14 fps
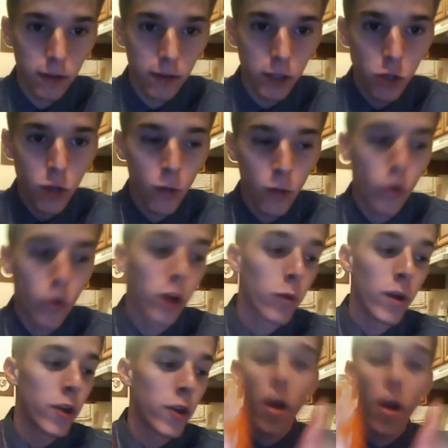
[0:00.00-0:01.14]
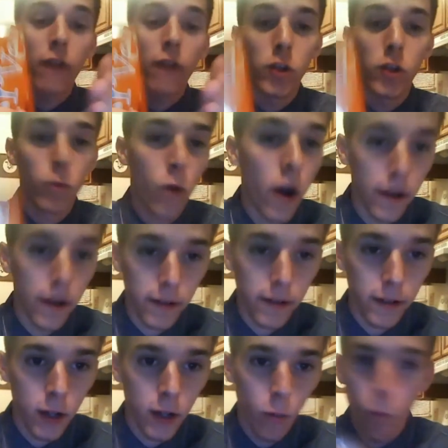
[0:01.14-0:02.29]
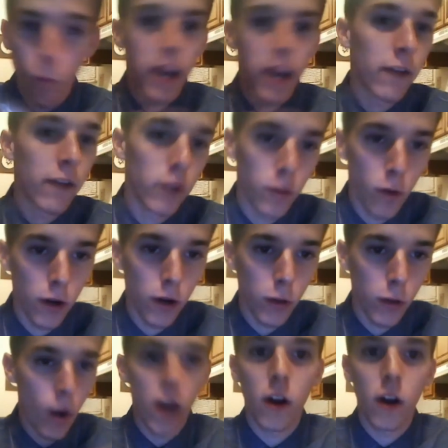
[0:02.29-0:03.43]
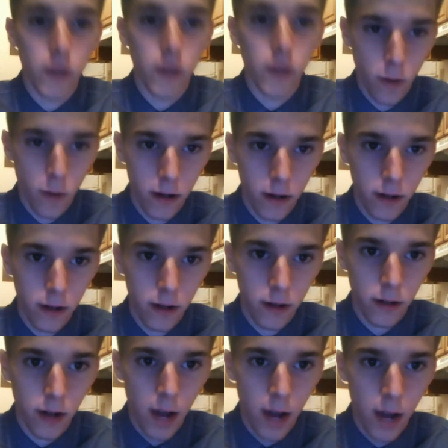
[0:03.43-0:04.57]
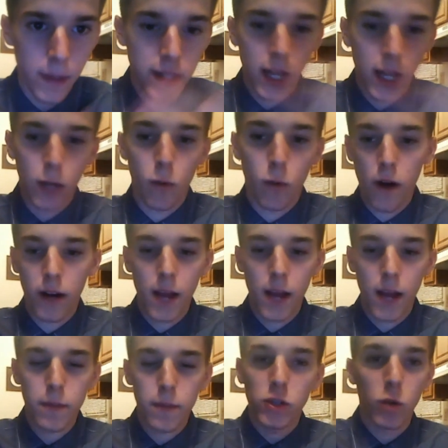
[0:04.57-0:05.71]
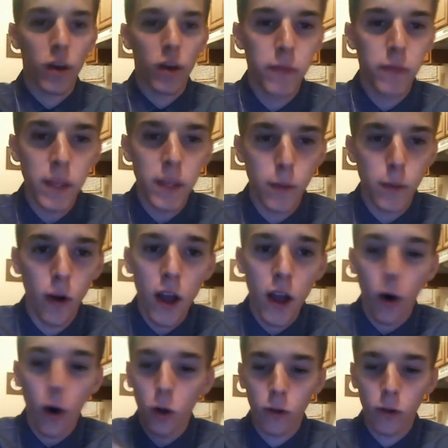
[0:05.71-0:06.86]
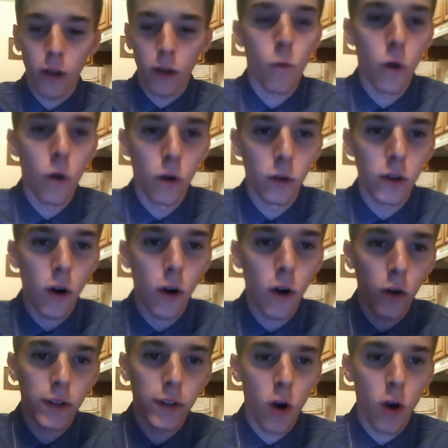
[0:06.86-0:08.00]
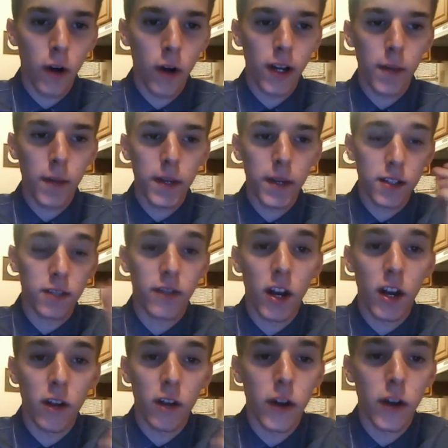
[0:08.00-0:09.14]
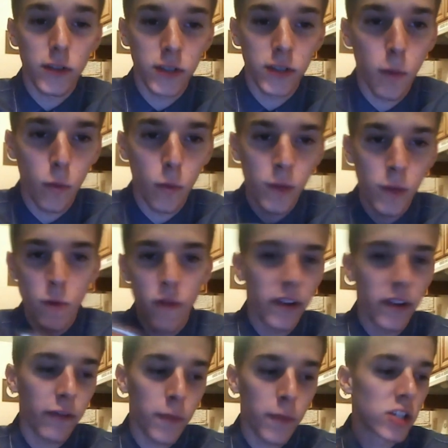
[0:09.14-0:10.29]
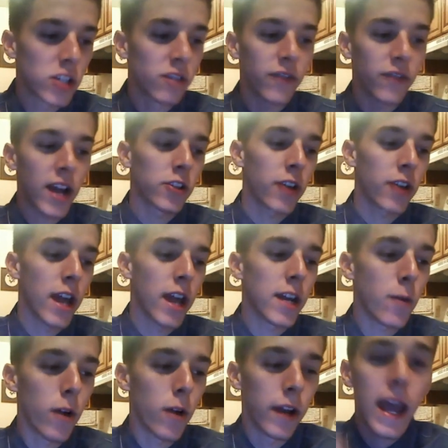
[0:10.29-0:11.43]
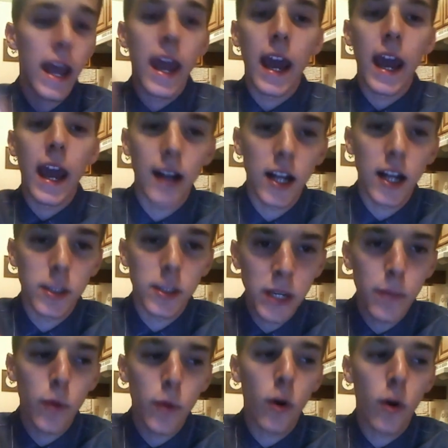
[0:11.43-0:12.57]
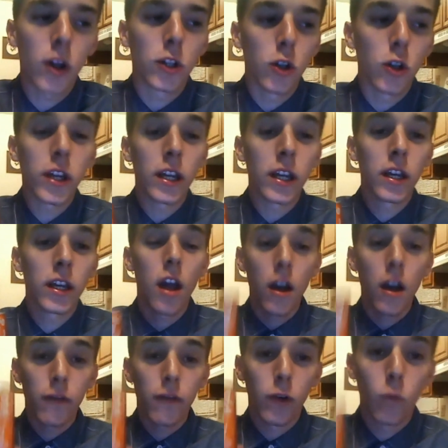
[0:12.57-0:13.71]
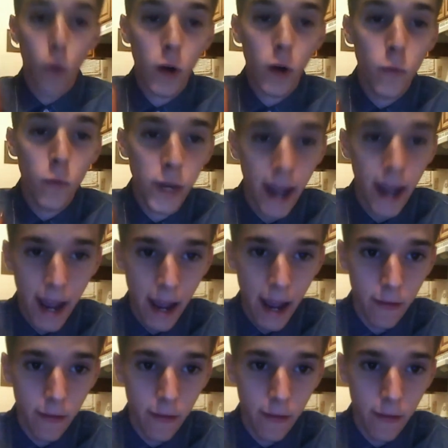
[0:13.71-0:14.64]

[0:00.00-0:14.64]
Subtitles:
You can work with whoever you want, whenever you want, wherever you want. I'm in Delaware Water Gap. I'm sure we have people all around the world on this call right now because it's very, very simple. We move information faster than anyone. And guys, people are looking for what we have.